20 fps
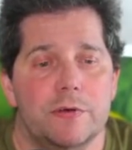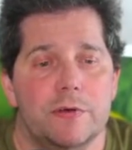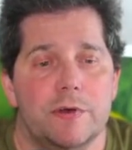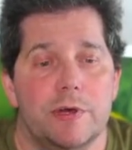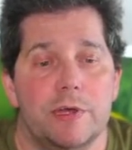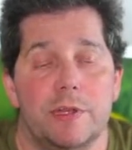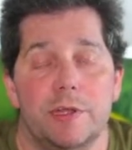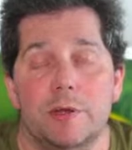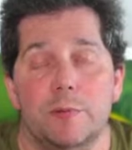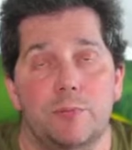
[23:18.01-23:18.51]

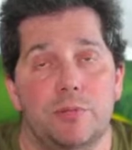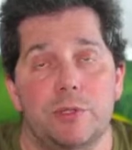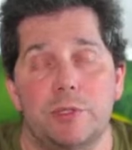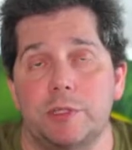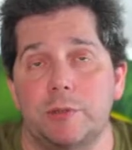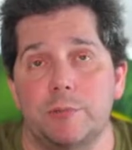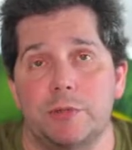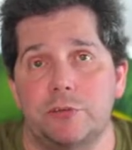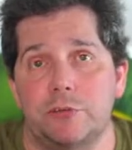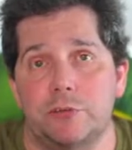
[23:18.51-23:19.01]
And he
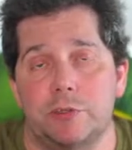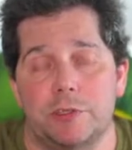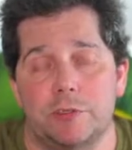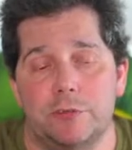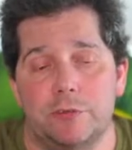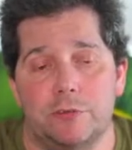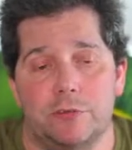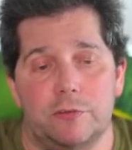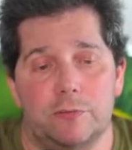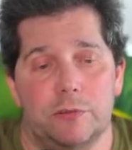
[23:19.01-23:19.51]
completely missed
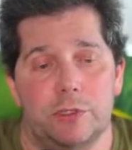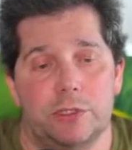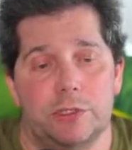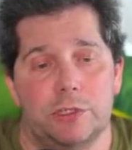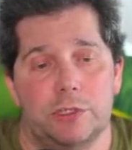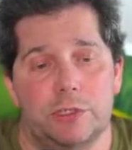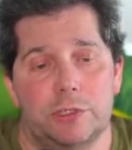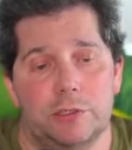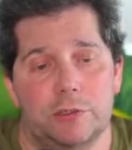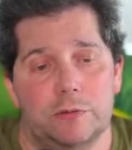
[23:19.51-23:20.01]
this,
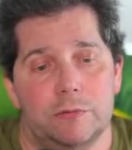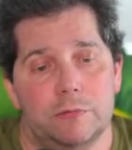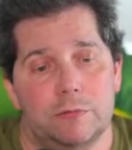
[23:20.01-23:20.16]
which,